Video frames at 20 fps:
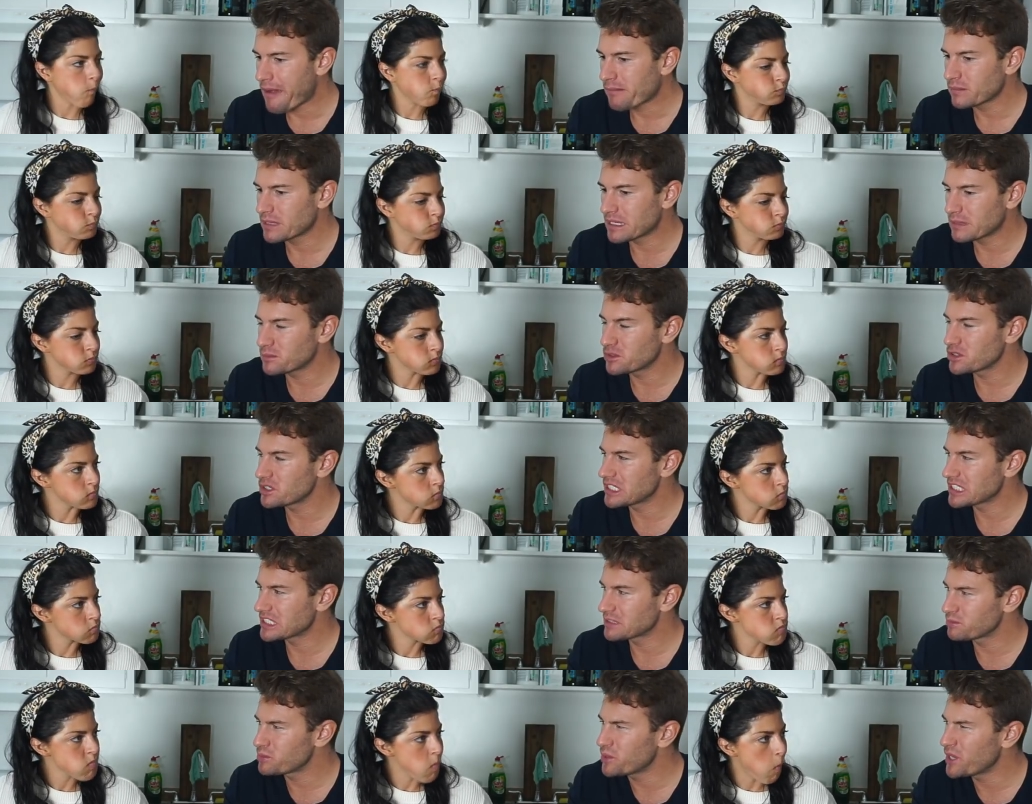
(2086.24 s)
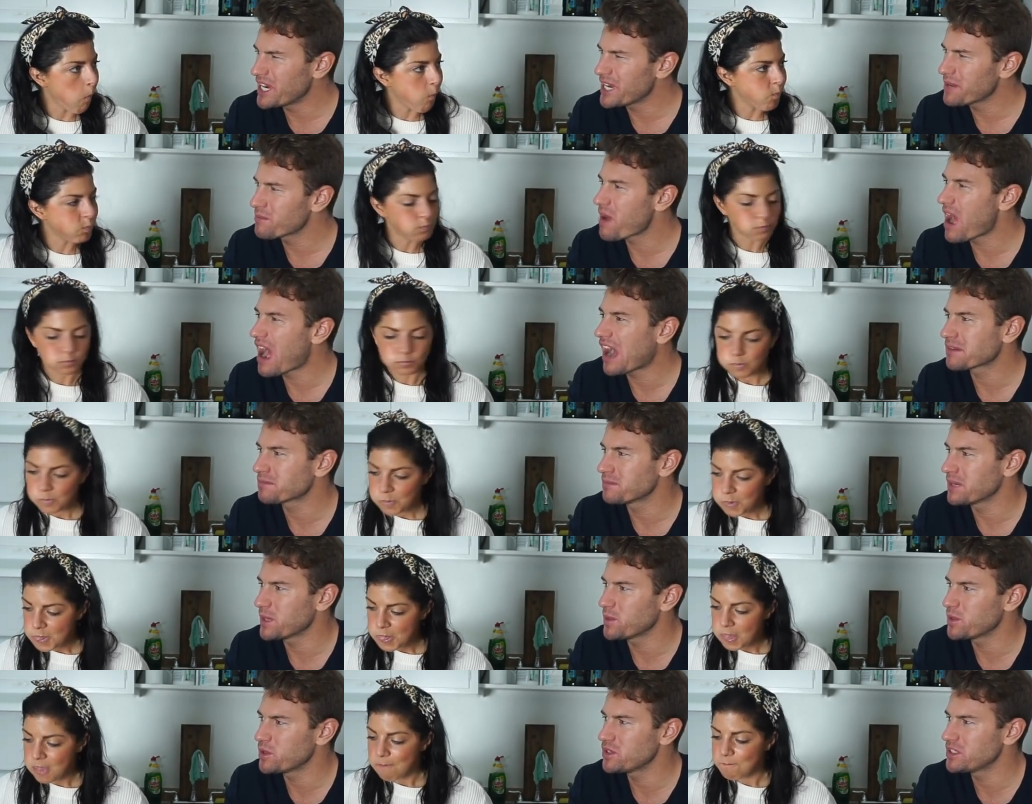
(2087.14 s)
Speaker 1: Memories bring back,
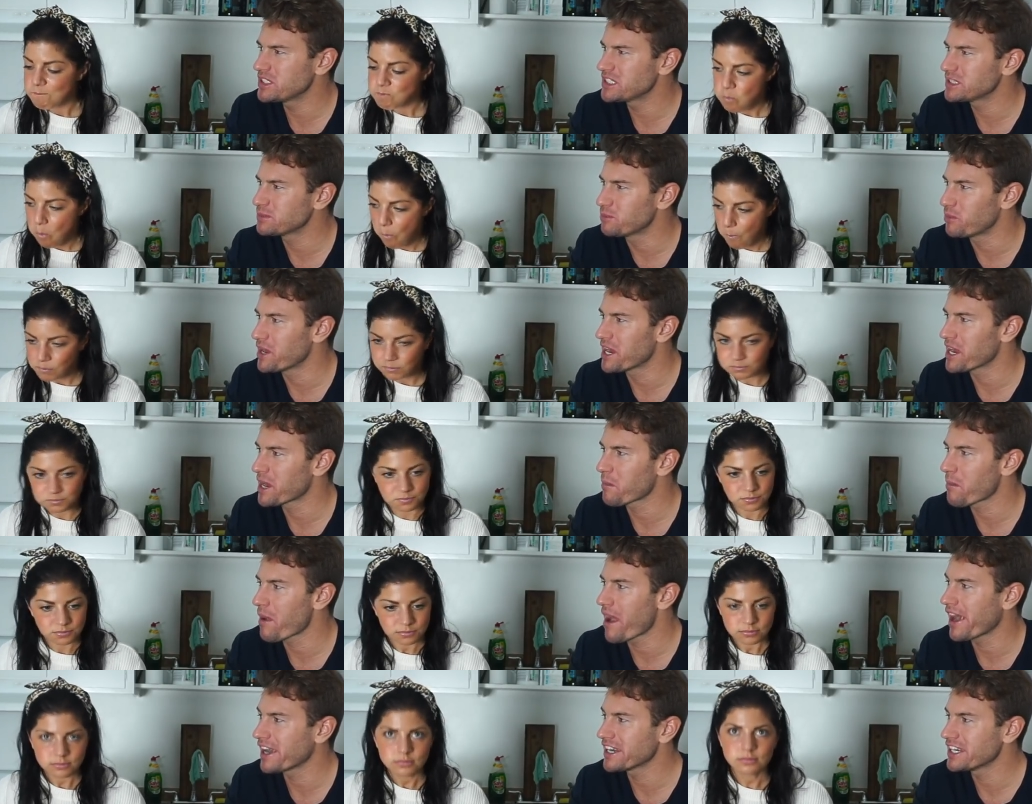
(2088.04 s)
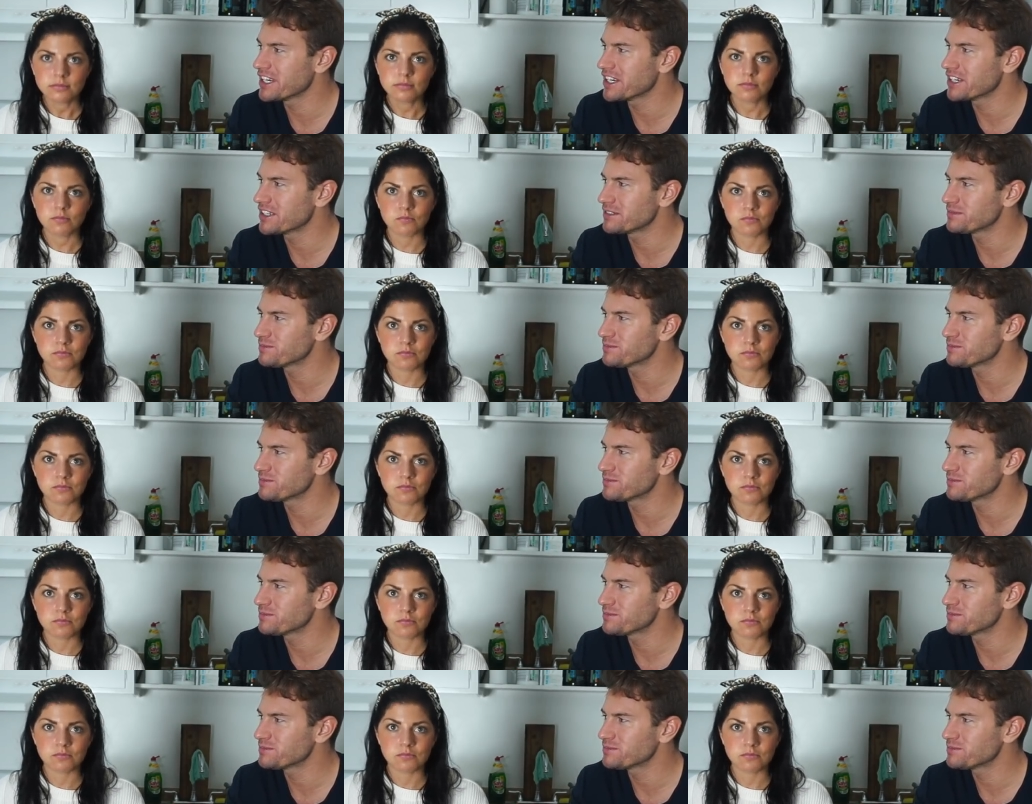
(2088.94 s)
memories bring back yo.